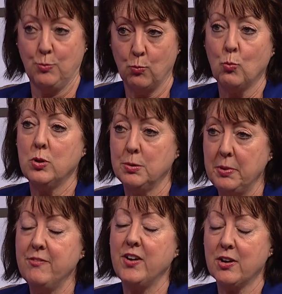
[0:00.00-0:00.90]
will
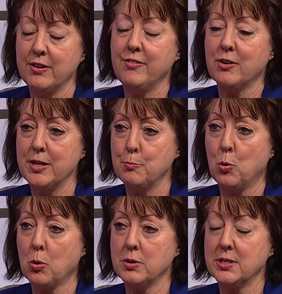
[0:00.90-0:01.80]
be very, very
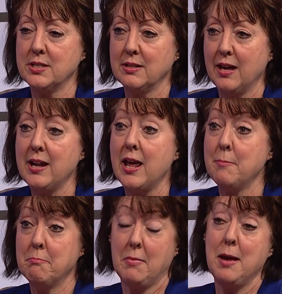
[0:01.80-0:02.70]
important.
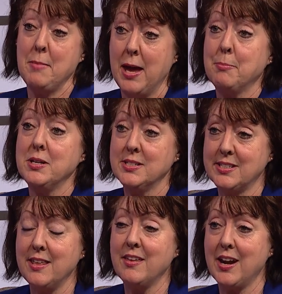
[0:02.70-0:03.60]
And I'm happy to
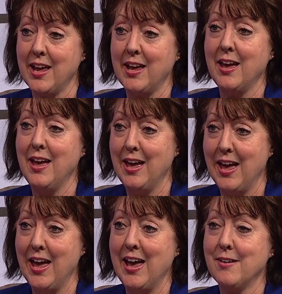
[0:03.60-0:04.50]
say that I
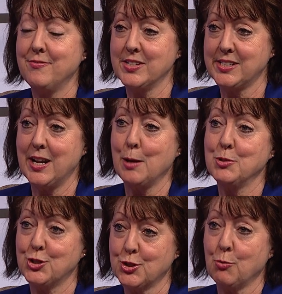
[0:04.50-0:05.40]
have
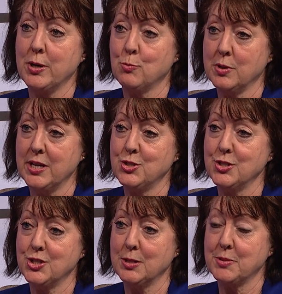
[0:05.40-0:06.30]
established great
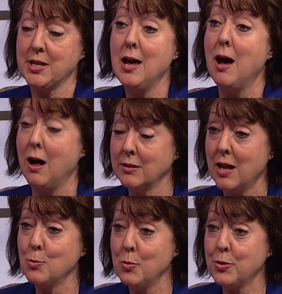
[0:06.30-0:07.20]
relationships,
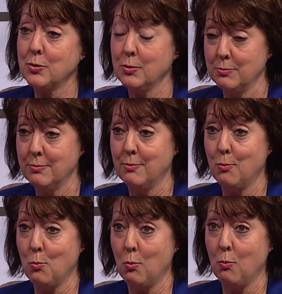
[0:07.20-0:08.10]
along with
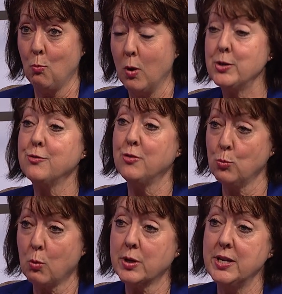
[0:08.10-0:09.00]
wonderful
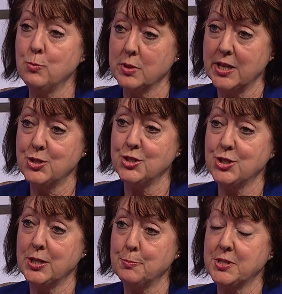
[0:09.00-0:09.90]
working
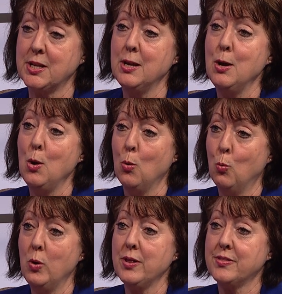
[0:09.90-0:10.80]
relationships
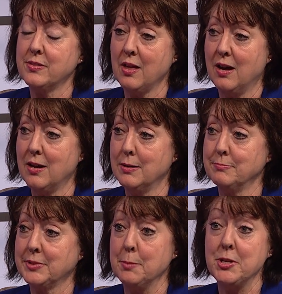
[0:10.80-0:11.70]
with
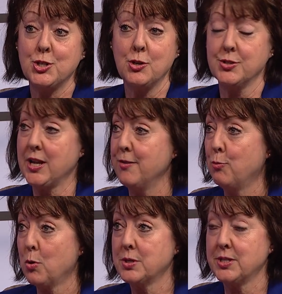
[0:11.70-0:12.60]
commissioners. I've
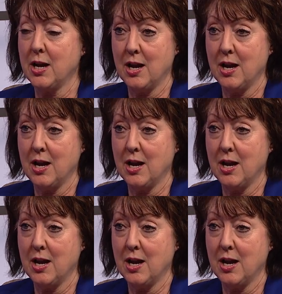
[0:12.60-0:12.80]
worked